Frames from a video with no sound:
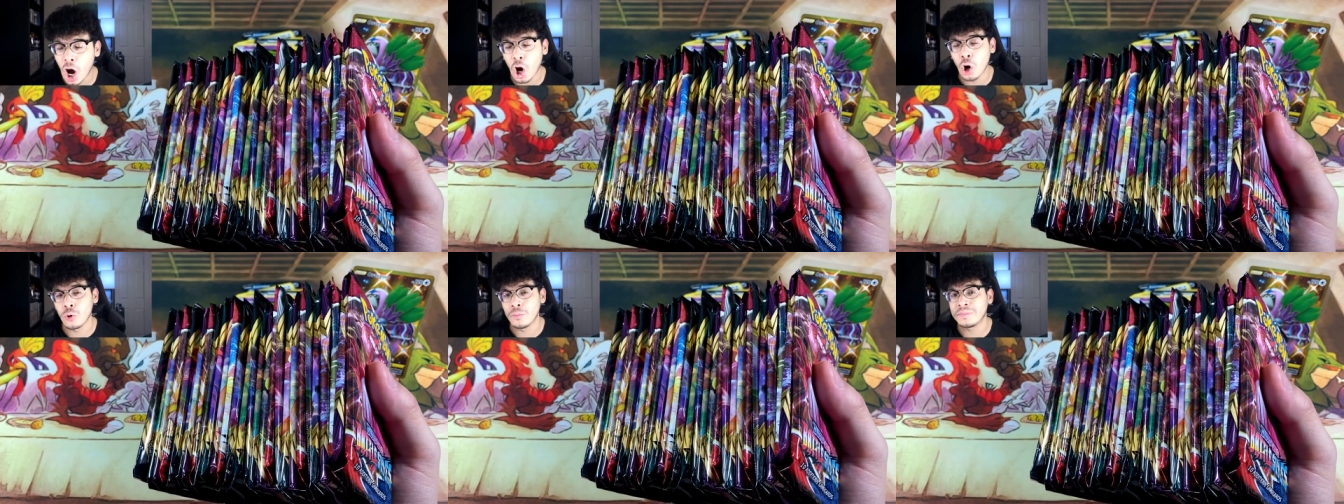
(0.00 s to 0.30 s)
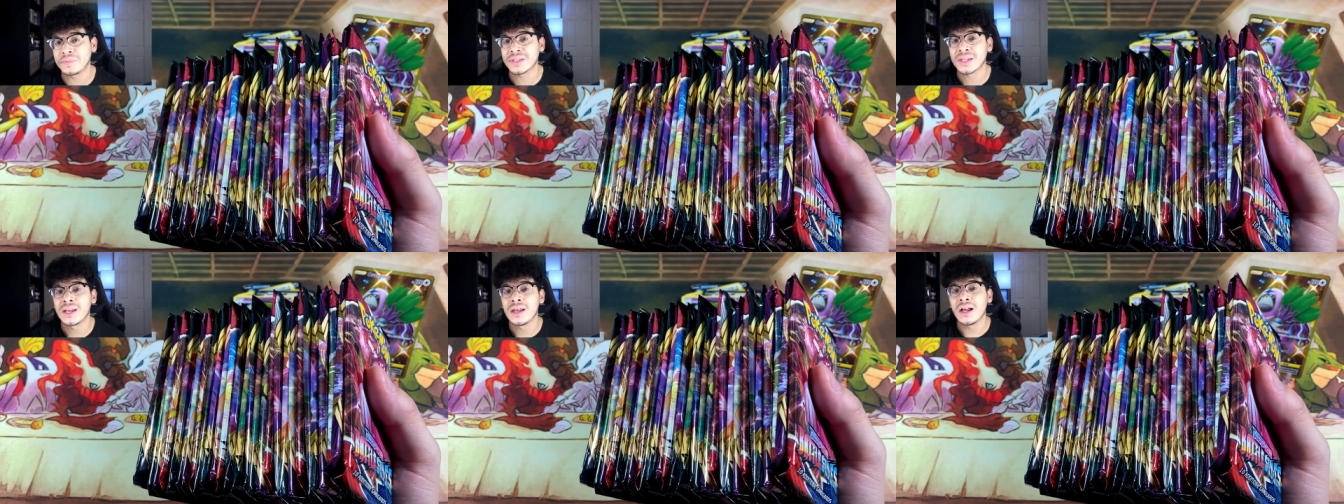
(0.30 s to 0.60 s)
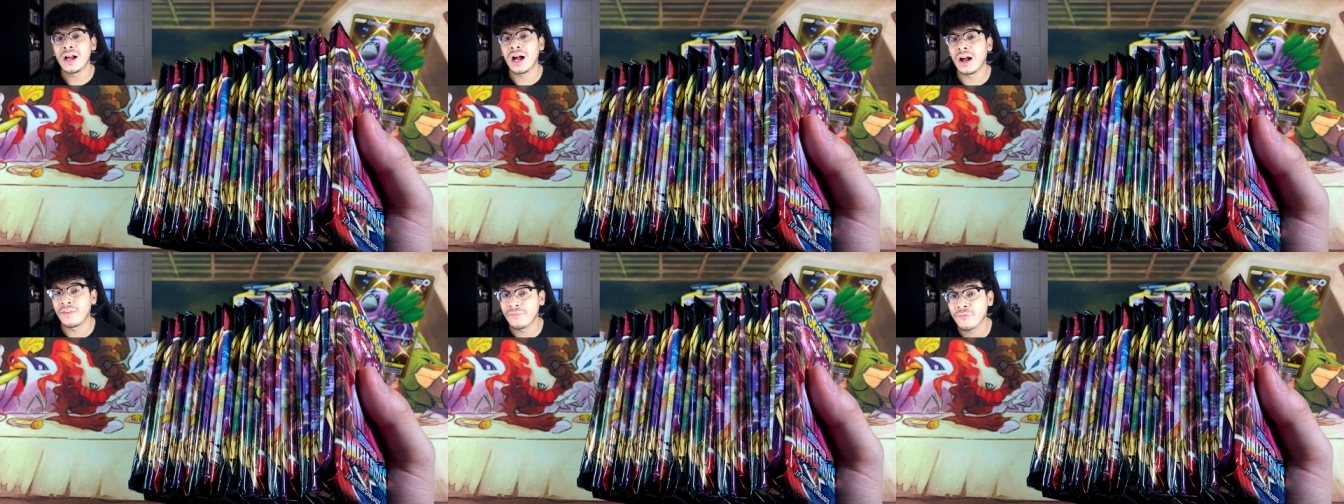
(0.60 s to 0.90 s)
hopes
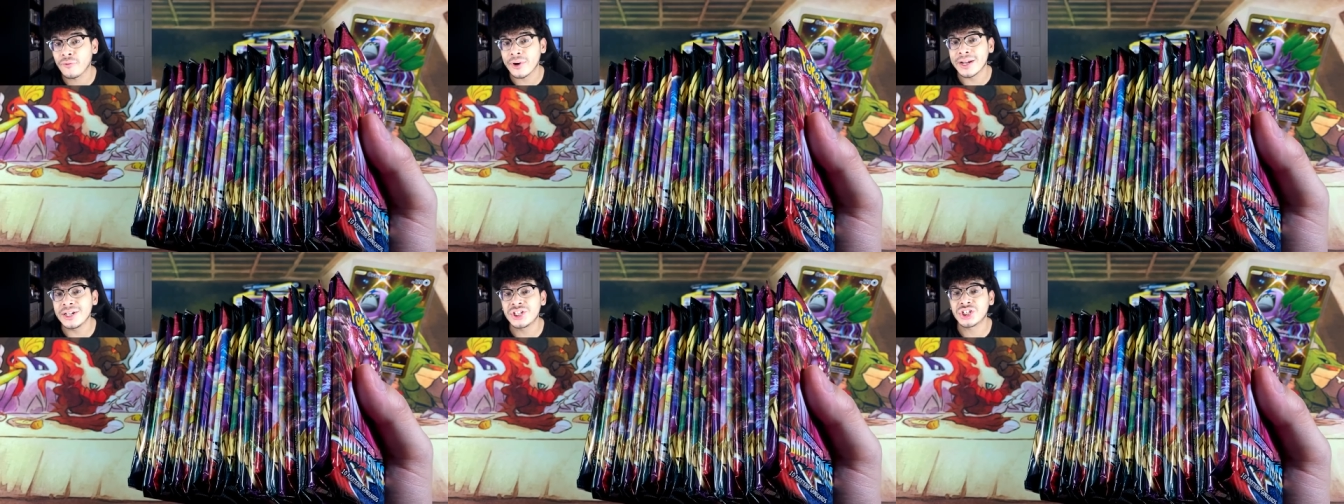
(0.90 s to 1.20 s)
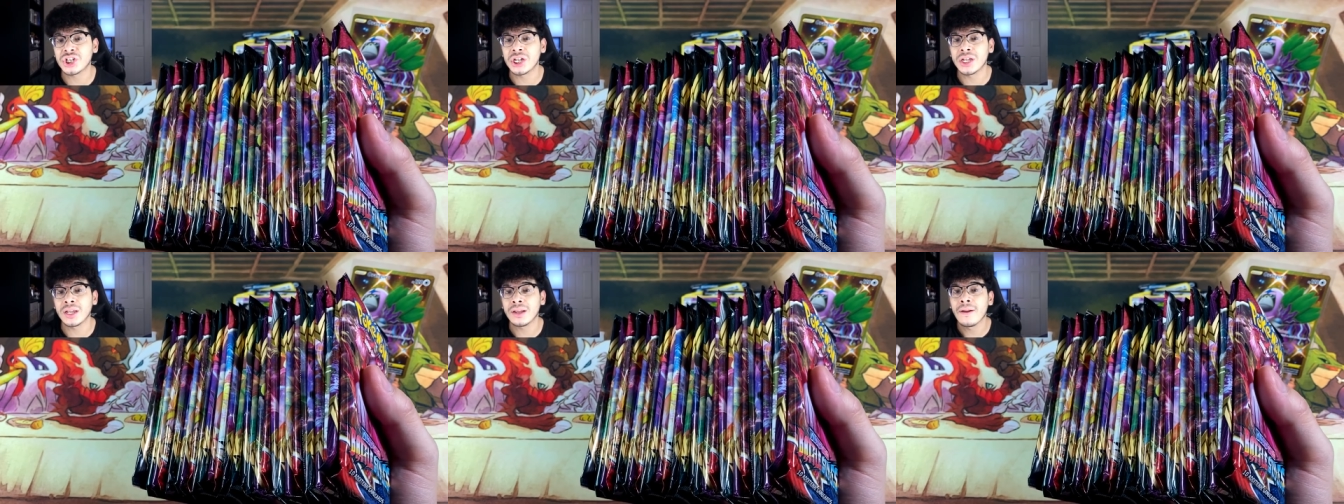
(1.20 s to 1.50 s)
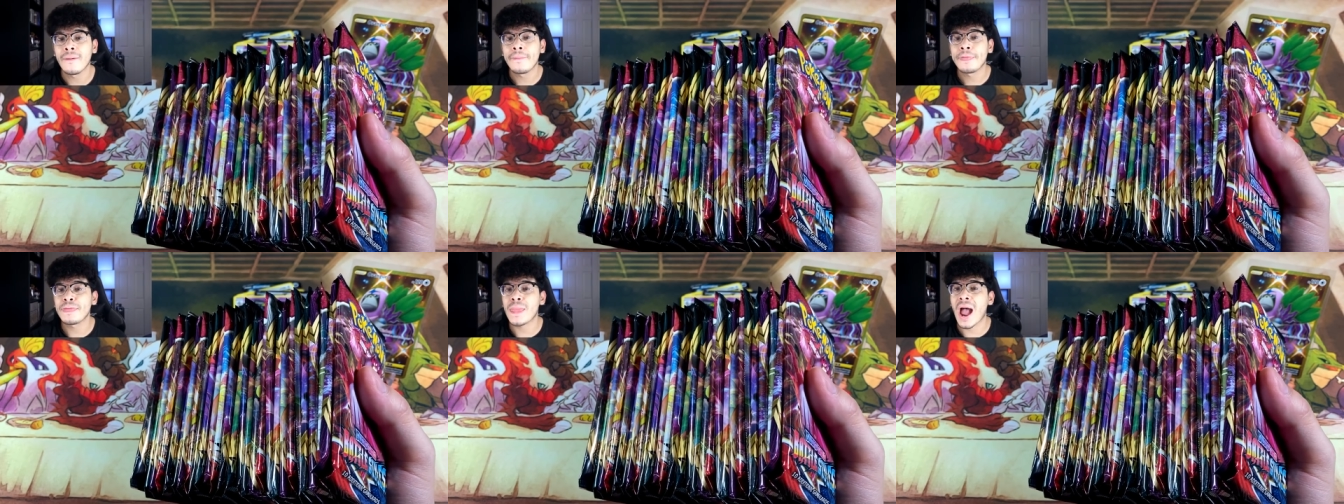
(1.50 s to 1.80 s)
of
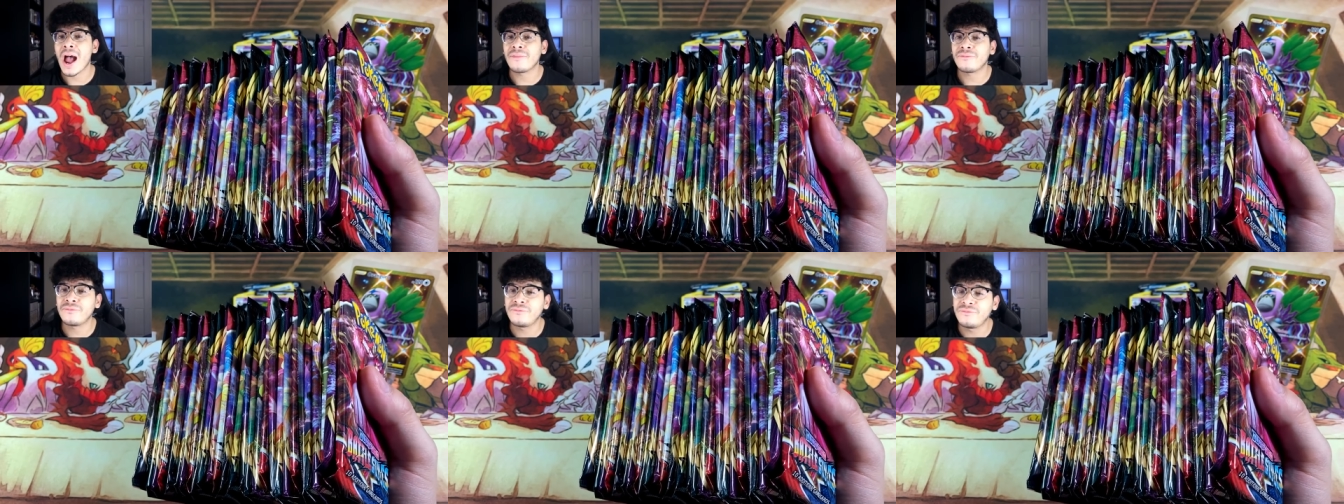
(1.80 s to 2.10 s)
reaching that